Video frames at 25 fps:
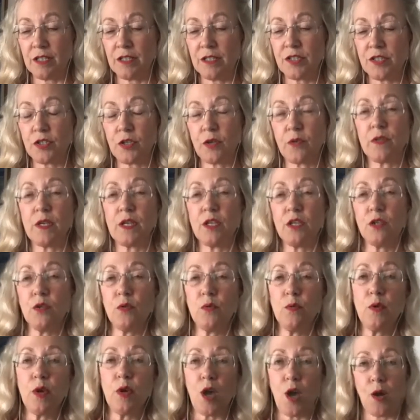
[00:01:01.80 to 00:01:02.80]
so that you
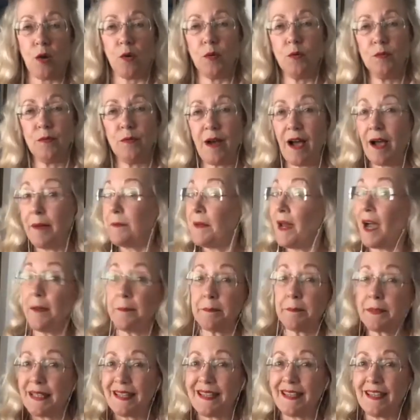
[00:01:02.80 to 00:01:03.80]
know I'm not
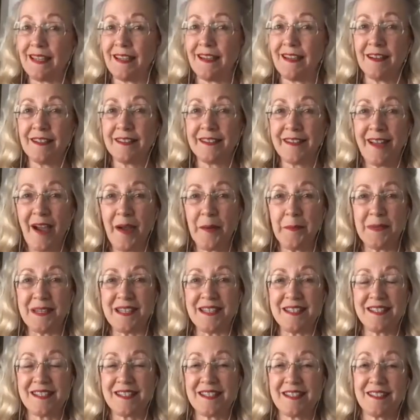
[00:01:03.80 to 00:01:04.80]
being
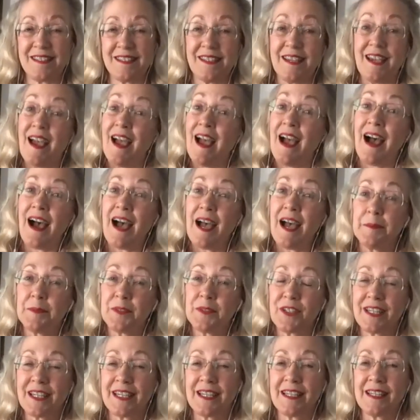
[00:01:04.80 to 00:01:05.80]
alarmist. I'm
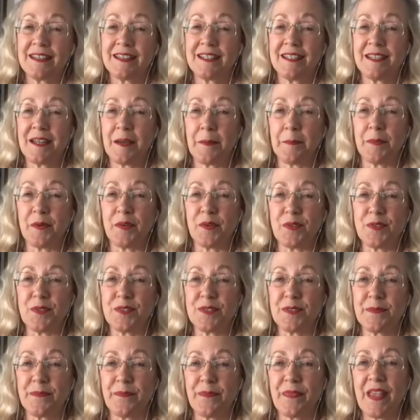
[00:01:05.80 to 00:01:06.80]
looking at the
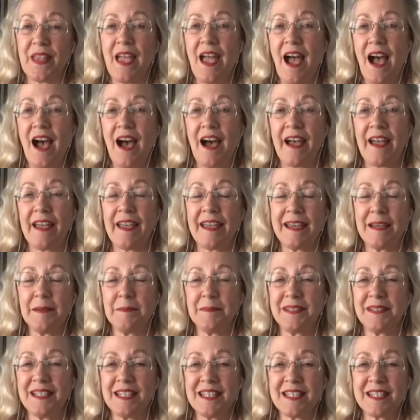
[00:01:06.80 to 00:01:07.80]
numbers. I
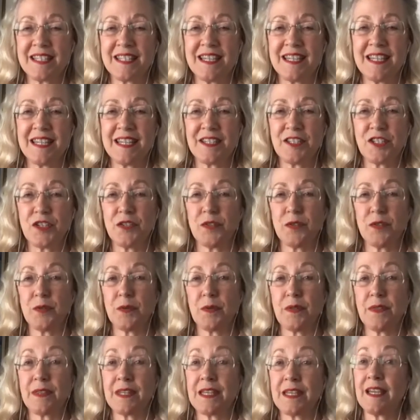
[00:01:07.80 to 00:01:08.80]
am listening to
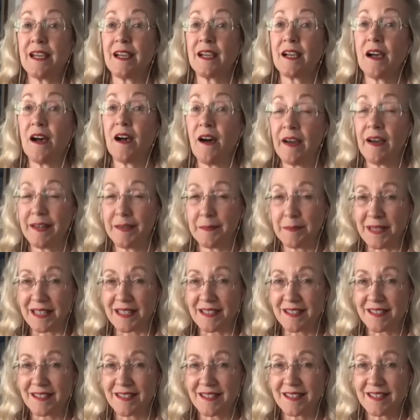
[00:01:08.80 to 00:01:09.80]
the
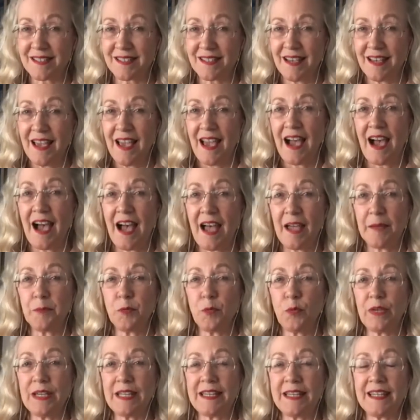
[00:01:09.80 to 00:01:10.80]
economists. I'm
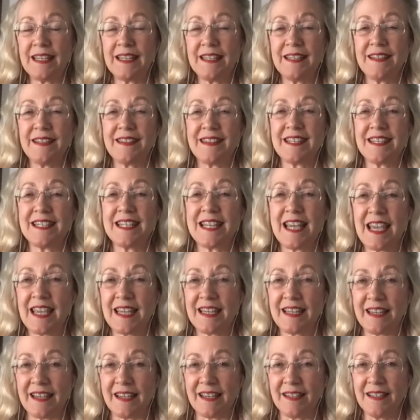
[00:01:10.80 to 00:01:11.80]
reading the
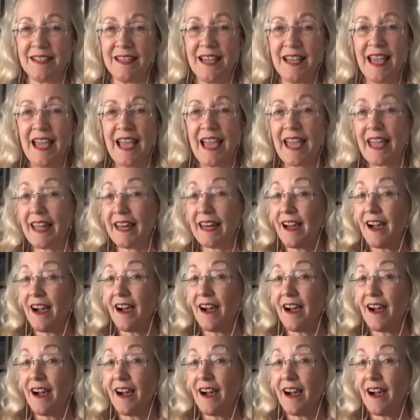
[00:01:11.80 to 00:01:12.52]
data. And